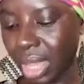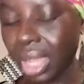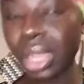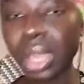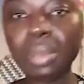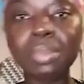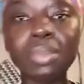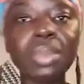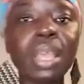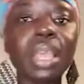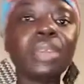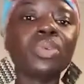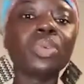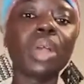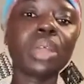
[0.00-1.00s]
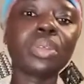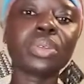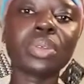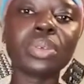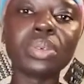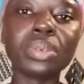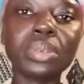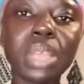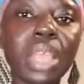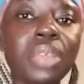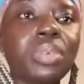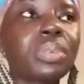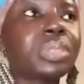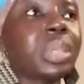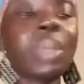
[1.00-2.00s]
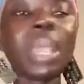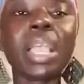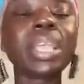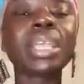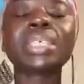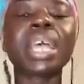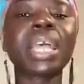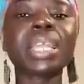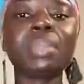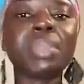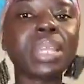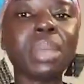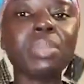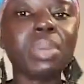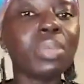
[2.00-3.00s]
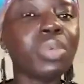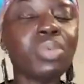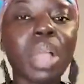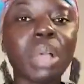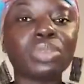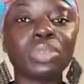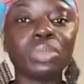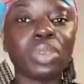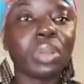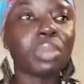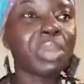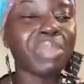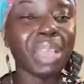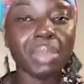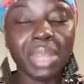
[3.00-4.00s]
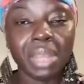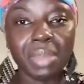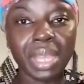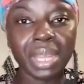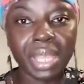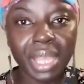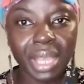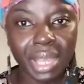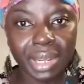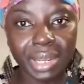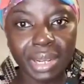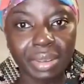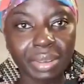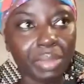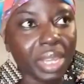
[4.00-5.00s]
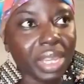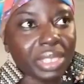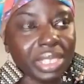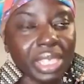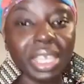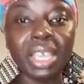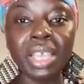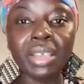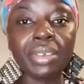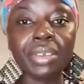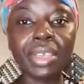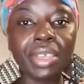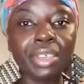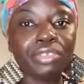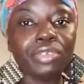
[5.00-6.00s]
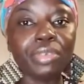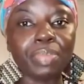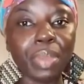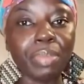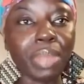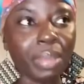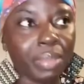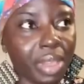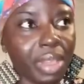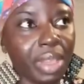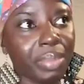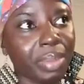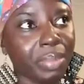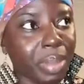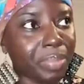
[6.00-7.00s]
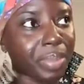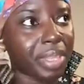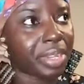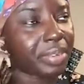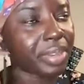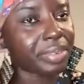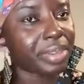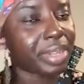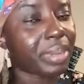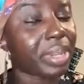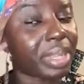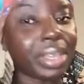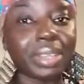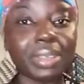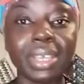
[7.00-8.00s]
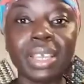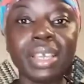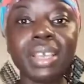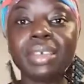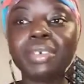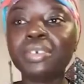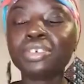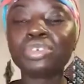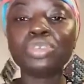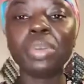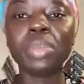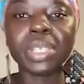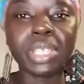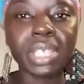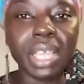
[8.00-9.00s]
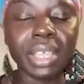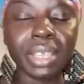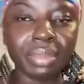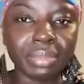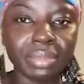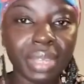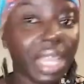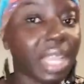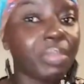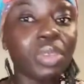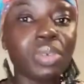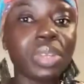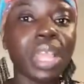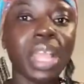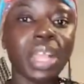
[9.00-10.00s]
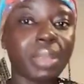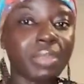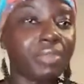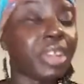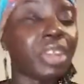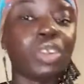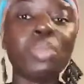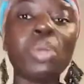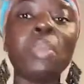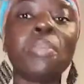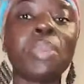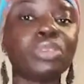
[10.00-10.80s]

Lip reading: and no se man kaya sa dia me na me wu up to me ma me na be na ya kakra o be ka say ko ye tu pe ma me me ba pe ni we osu obeje ahem nka me wudi anka me fa nko mo